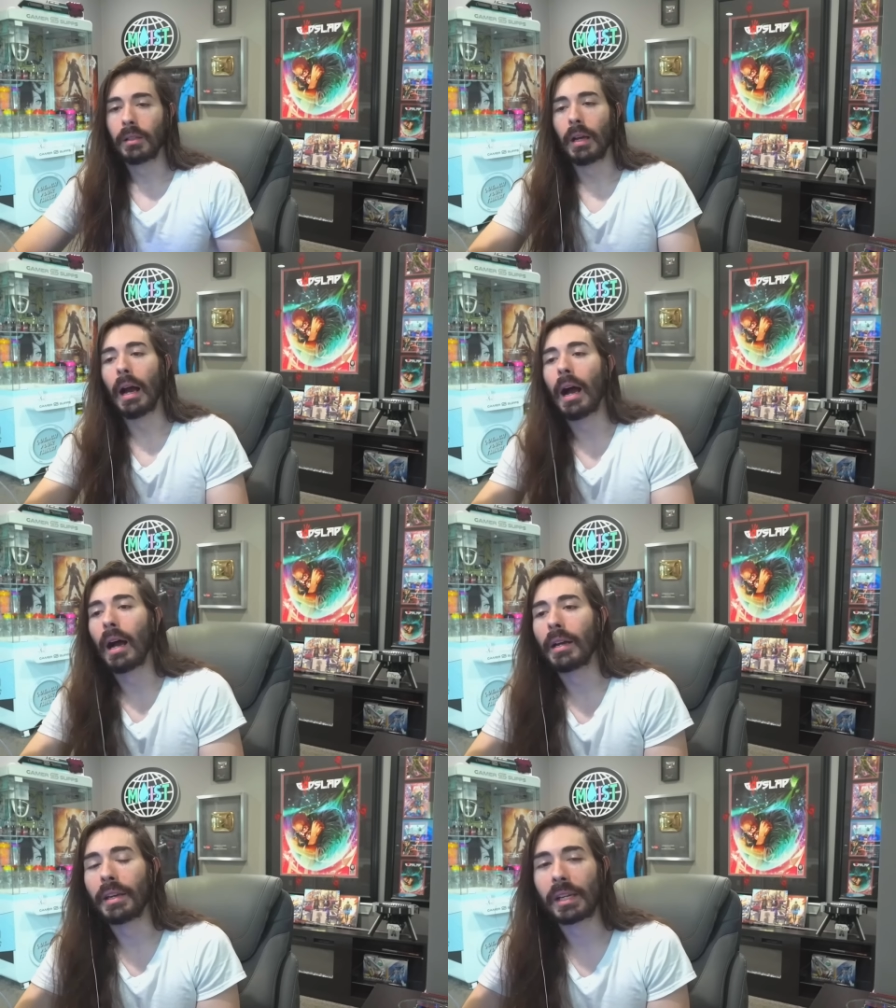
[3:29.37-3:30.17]

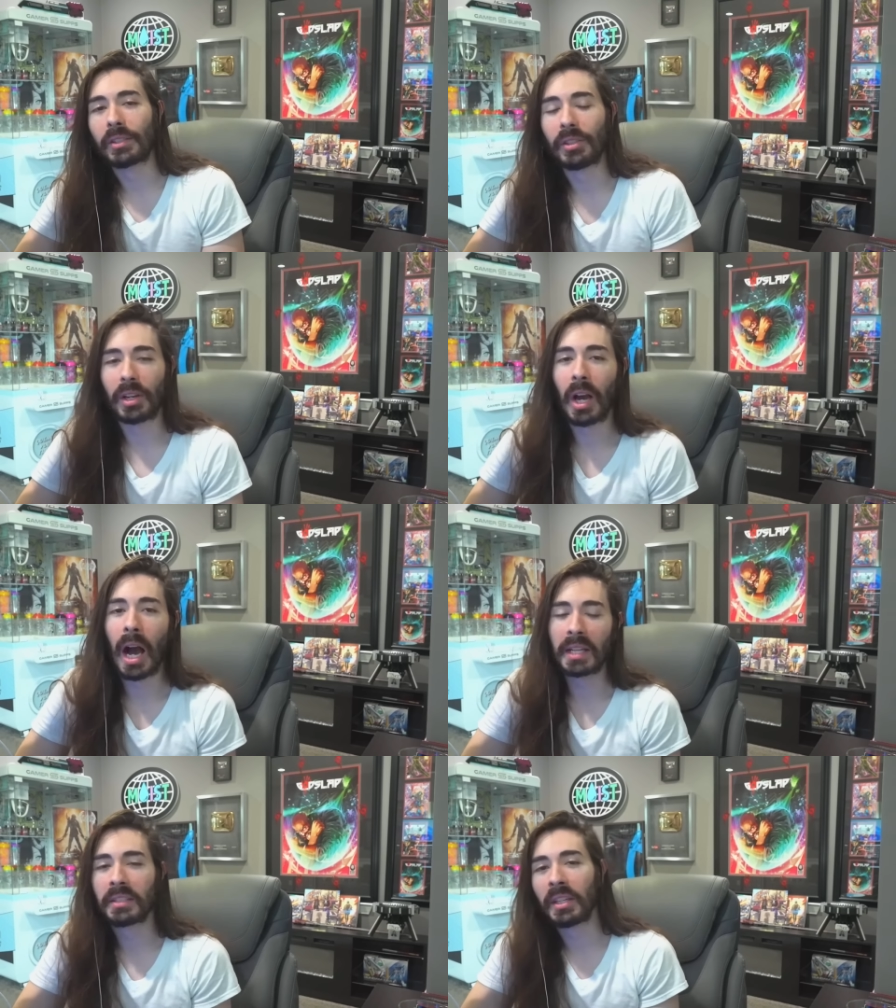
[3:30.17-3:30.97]
Ah, yes, the
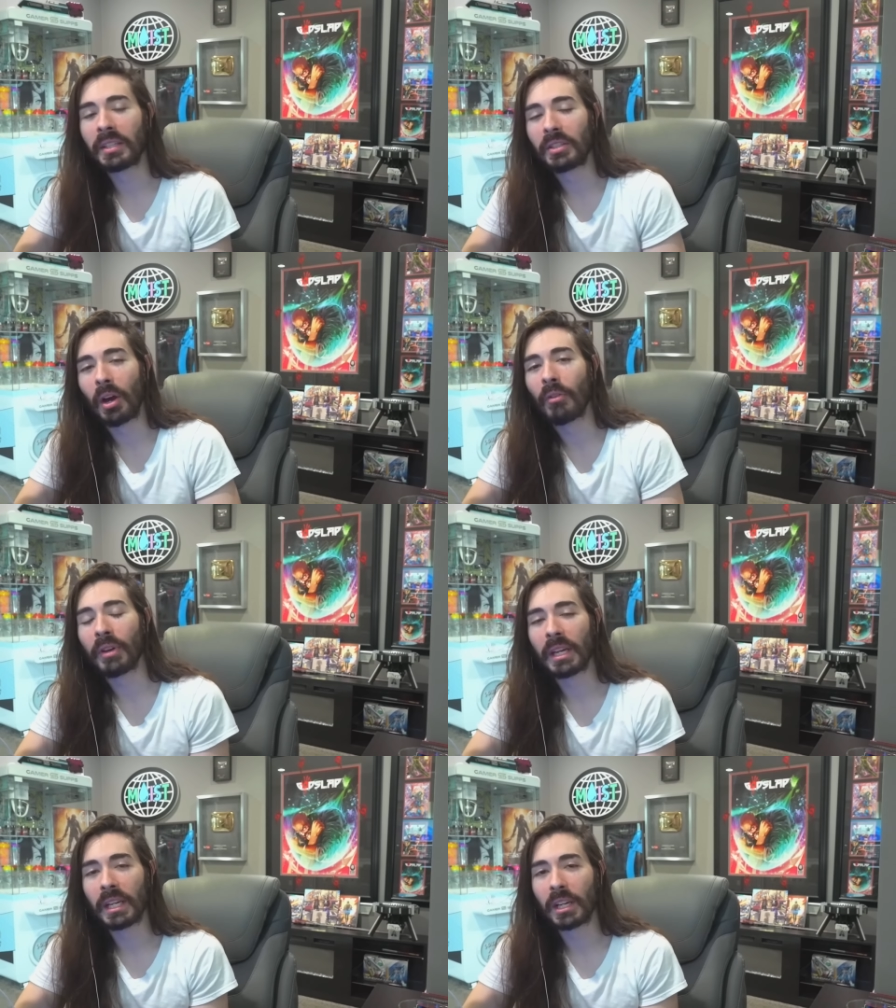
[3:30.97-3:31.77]
content of
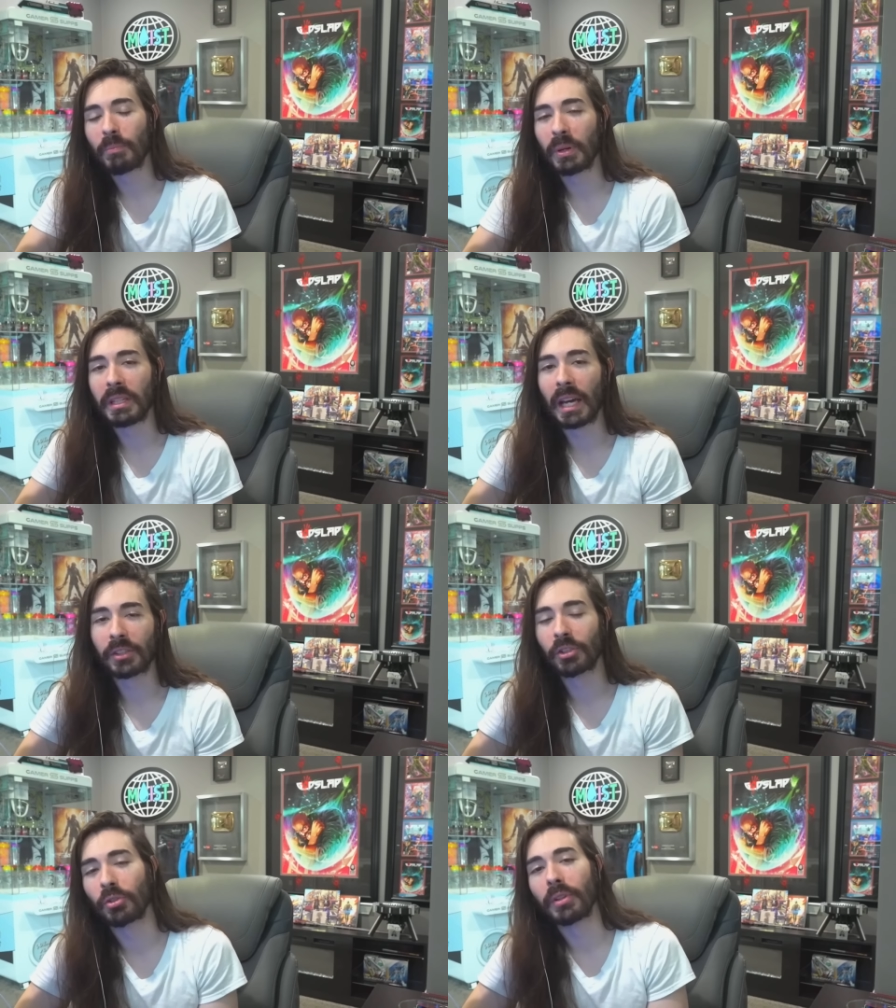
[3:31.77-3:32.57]
hitting a
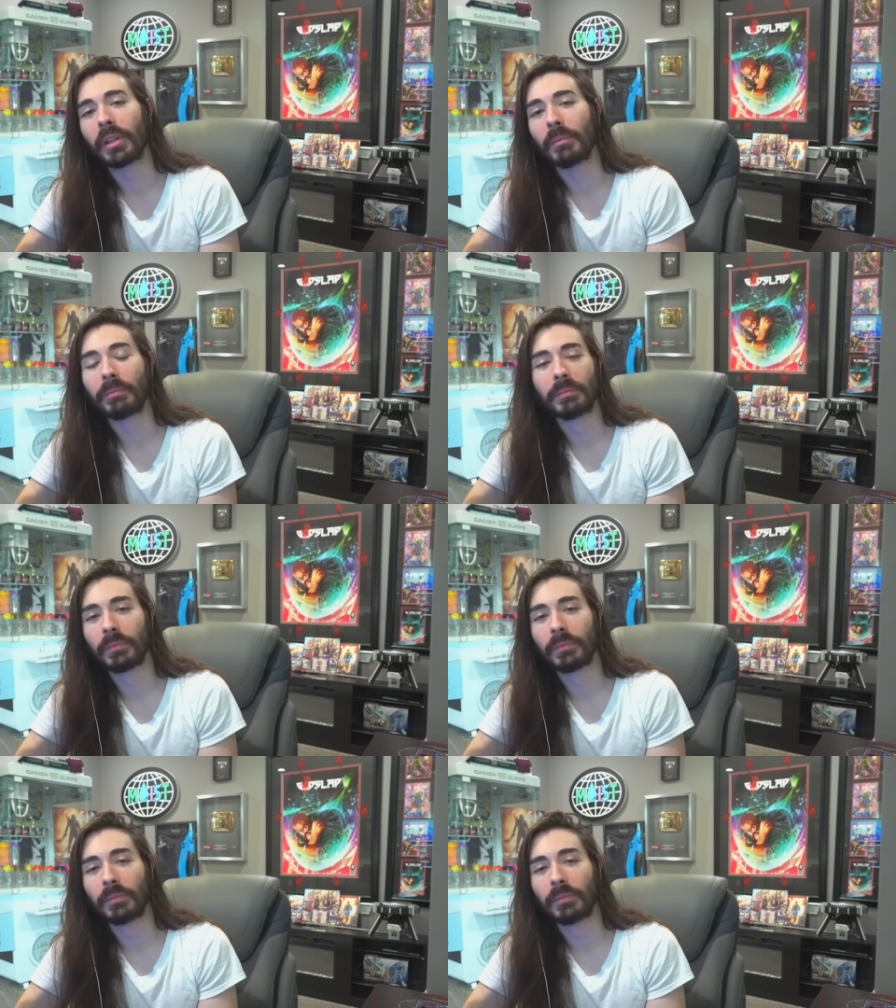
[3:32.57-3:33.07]
pedestrian.